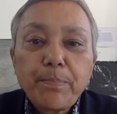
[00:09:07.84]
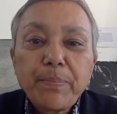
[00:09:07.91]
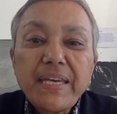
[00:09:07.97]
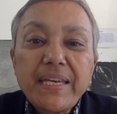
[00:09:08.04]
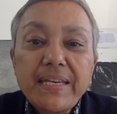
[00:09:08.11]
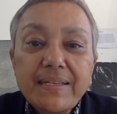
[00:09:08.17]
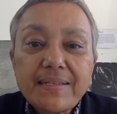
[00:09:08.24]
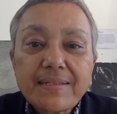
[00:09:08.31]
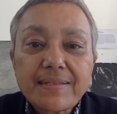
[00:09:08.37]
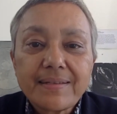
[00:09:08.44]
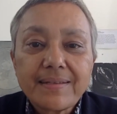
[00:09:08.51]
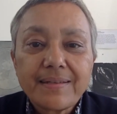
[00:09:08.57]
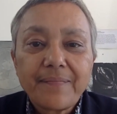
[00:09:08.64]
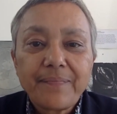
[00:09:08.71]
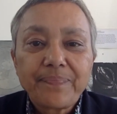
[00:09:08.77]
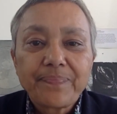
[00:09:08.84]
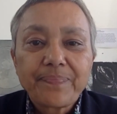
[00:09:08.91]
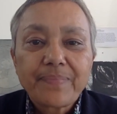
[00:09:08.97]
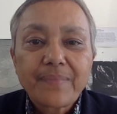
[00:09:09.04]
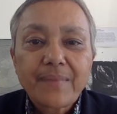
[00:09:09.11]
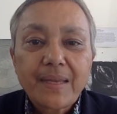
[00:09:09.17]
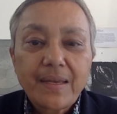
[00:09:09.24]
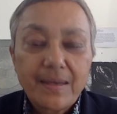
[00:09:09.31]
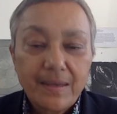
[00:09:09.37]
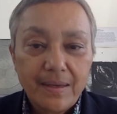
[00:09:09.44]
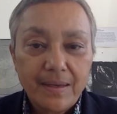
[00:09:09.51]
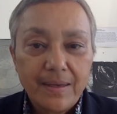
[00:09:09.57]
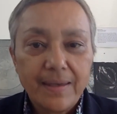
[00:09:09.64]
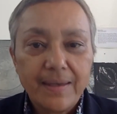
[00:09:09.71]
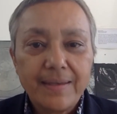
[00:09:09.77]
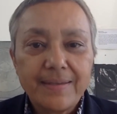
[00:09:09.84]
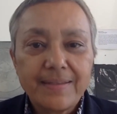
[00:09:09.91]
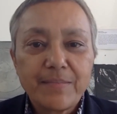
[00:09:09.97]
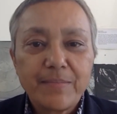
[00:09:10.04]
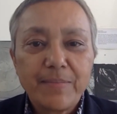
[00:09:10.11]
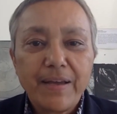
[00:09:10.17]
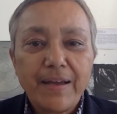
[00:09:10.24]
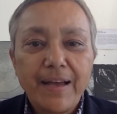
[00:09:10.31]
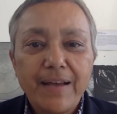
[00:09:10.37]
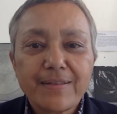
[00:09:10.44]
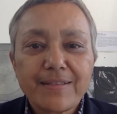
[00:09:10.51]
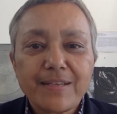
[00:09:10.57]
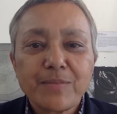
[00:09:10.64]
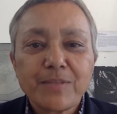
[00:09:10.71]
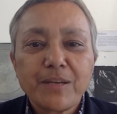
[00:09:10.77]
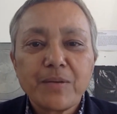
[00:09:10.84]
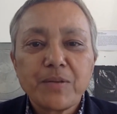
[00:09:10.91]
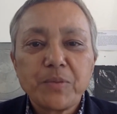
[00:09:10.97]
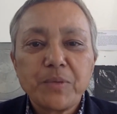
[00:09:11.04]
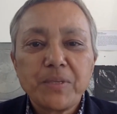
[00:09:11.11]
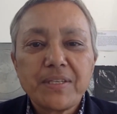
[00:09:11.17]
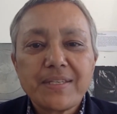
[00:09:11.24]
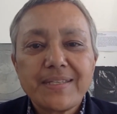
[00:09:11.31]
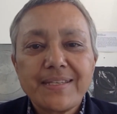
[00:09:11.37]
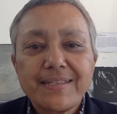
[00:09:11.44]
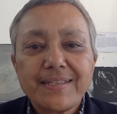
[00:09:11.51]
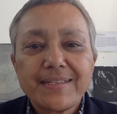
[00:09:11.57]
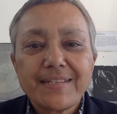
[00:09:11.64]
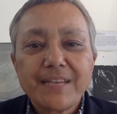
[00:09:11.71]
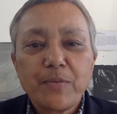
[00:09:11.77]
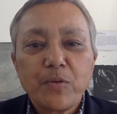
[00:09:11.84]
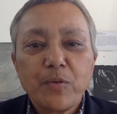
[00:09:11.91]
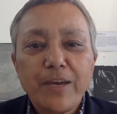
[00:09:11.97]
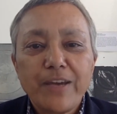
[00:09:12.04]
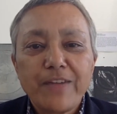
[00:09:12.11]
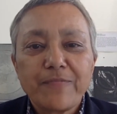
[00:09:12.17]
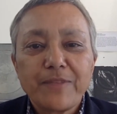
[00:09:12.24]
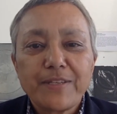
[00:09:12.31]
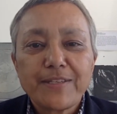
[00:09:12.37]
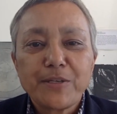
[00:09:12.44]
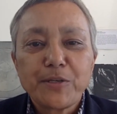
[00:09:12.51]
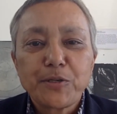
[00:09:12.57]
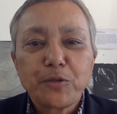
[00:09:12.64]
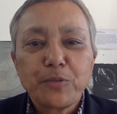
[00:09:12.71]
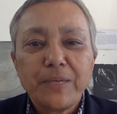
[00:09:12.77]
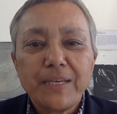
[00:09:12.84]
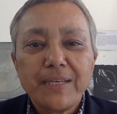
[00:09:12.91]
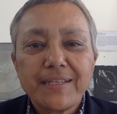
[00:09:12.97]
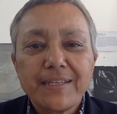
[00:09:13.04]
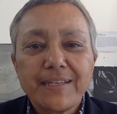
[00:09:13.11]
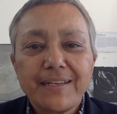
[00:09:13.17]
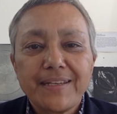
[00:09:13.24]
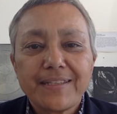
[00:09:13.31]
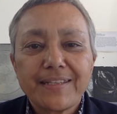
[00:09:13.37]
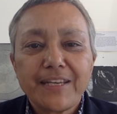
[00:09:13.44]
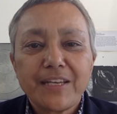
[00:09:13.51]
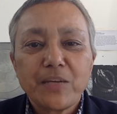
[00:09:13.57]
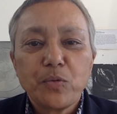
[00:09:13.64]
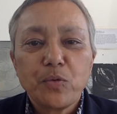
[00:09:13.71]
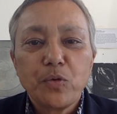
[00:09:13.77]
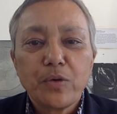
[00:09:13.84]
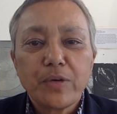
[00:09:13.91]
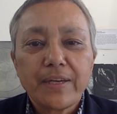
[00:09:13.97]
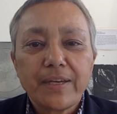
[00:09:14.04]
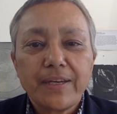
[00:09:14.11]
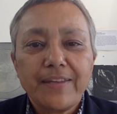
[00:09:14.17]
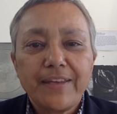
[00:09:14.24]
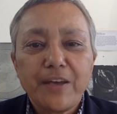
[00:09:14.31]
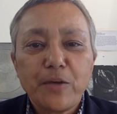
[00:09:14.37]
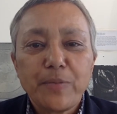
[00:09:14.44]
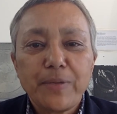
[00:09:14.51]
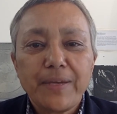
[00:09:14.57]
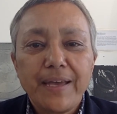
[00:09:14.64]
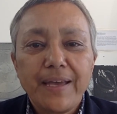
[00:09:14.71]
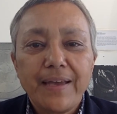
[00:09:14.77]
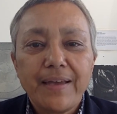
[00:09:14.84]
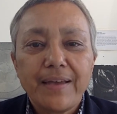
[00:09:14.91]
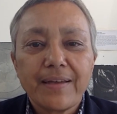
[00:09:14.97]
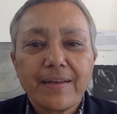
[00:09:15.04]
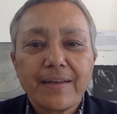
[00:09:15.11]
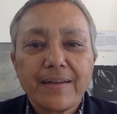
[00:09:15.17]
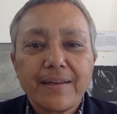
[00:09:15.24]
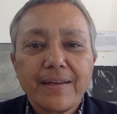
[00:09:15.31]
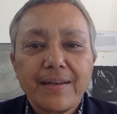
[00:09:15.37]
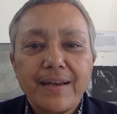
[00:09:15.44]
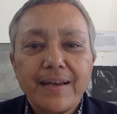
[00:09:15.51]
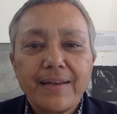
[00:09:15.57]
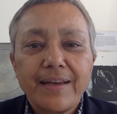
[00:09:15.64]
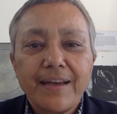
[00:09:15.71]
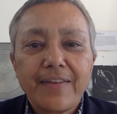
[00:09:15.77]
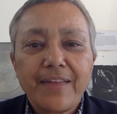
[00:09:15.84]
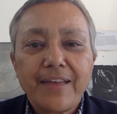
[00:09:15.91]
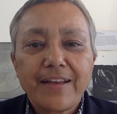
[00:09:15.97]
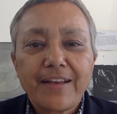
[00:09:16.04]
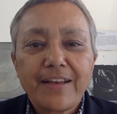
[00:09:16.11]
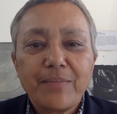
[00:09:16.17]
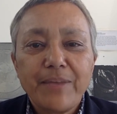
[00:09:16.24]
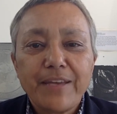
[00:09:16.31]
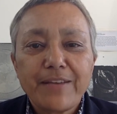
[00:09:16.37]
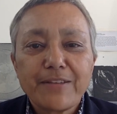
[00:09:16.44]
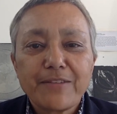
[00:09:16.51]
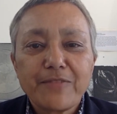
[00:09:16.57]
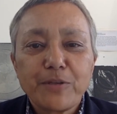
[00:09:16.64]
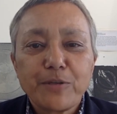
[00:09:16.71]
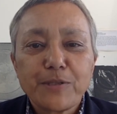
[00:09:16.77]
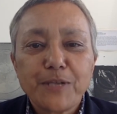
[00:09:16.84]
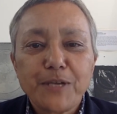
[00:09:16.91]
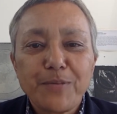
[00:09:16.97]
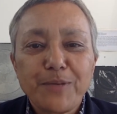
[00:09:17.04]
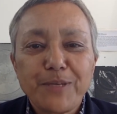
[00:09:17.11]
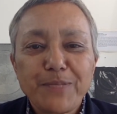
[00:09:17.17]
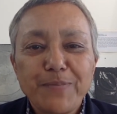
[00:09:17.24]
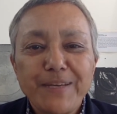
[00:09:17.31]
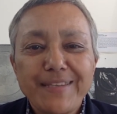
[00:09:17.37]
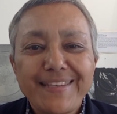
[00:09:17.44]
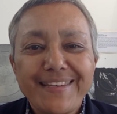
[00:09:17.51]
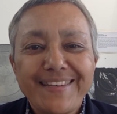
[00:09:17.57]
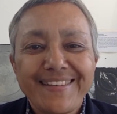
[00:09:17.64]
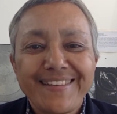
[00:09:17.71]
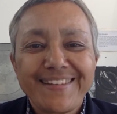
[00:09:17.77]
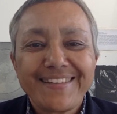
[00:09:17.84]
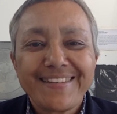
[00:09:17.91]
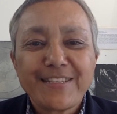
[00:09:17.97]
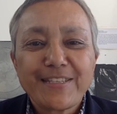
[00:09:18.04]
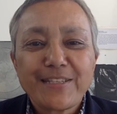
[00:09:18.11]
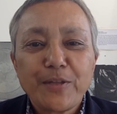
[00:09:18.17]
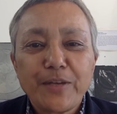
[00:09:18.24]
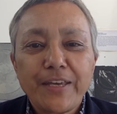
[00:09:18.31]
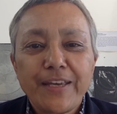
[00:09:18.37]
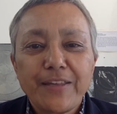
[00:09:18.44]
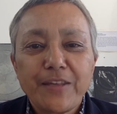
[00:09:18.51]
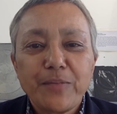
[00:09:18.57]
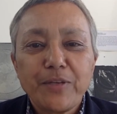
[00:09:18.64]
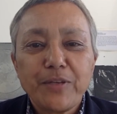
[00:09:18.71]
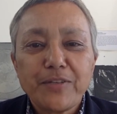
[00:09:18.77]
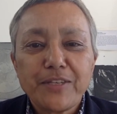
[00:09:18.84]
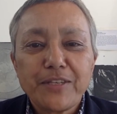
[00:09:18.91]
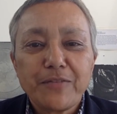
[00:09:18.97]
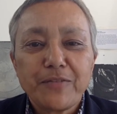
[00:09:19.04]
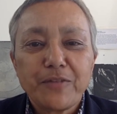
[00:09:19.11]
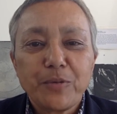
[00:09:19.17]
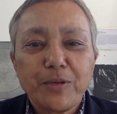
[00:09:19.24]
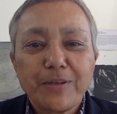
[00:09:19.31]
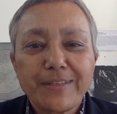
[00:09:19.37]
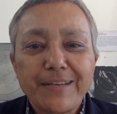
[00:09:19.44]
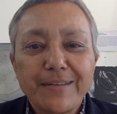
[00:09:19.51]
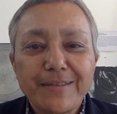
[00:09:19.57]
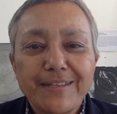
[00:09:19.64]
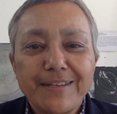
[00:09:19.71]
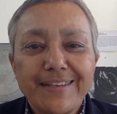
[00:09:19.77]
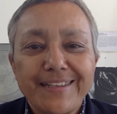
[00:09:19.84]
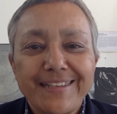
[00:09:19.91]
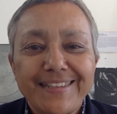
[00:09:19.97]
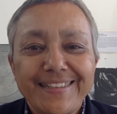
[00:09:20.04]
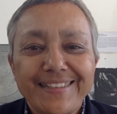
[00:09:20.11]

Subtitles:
Peace is about how sometimes we just need to step away from the social media and take a walk in the open air, and how that can make us feel so much better, just looking at the beauty of the world outside.